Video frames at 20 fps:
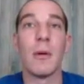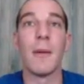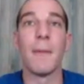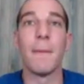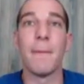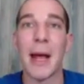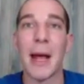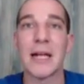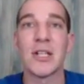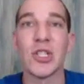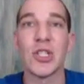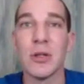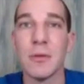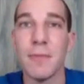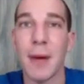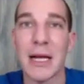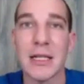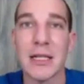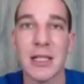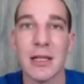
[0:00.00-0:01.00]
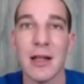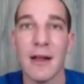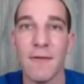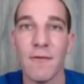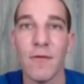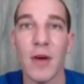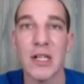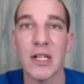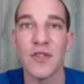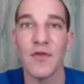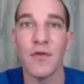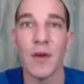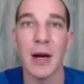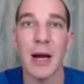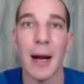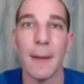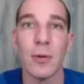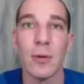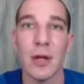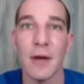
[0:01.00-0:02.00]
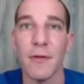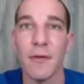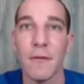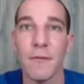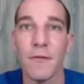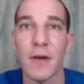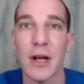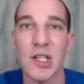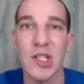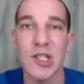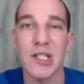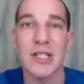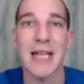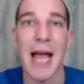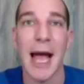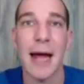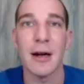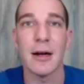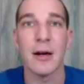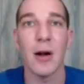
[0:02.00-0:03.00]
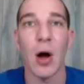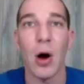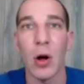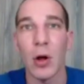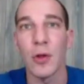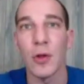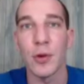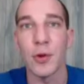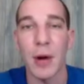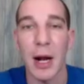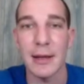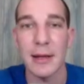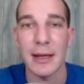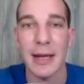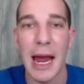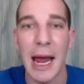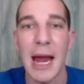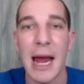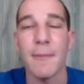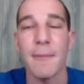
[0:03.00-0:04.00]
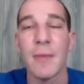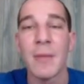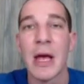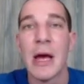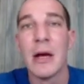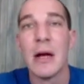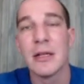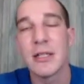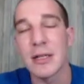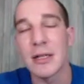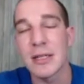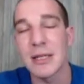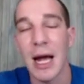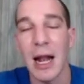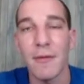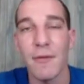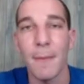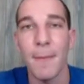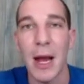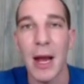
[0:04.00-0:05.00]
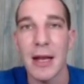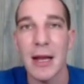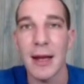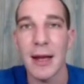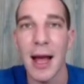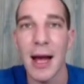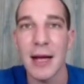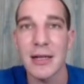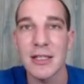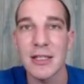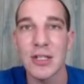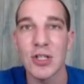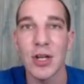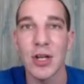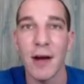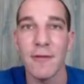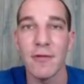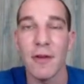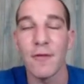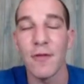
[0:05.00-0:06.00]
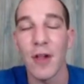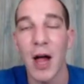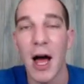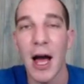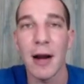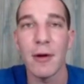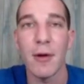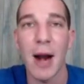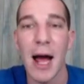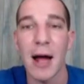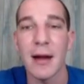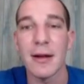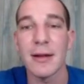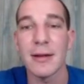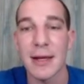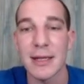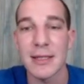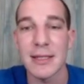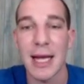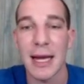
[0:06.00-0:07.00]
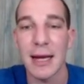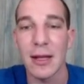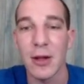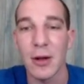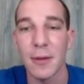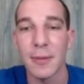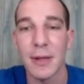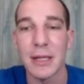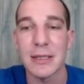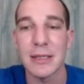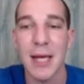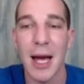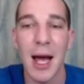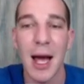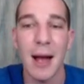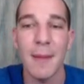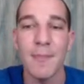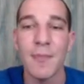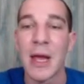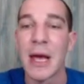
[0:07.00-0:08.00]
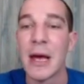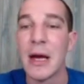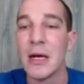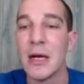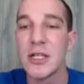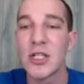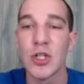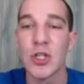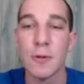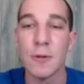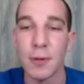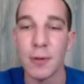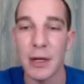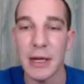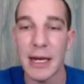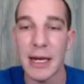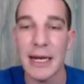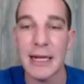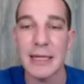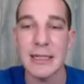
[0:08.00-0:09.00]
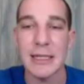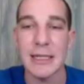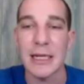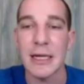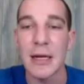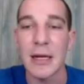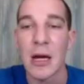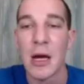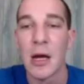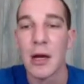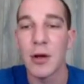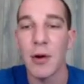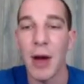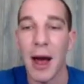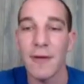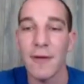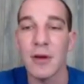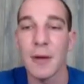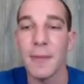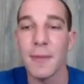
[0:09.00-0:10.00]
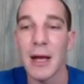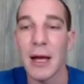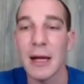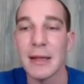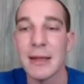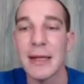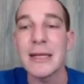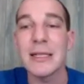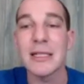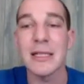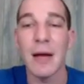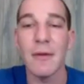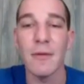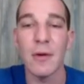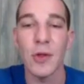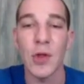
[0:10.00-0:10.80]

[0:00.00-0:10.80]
makes you basically fish for a couple different fish scattered all throughout the game. So it's kind of a pain in the ass because you have to fly around. It does take a little bit of time. Super easy. You have to be at least level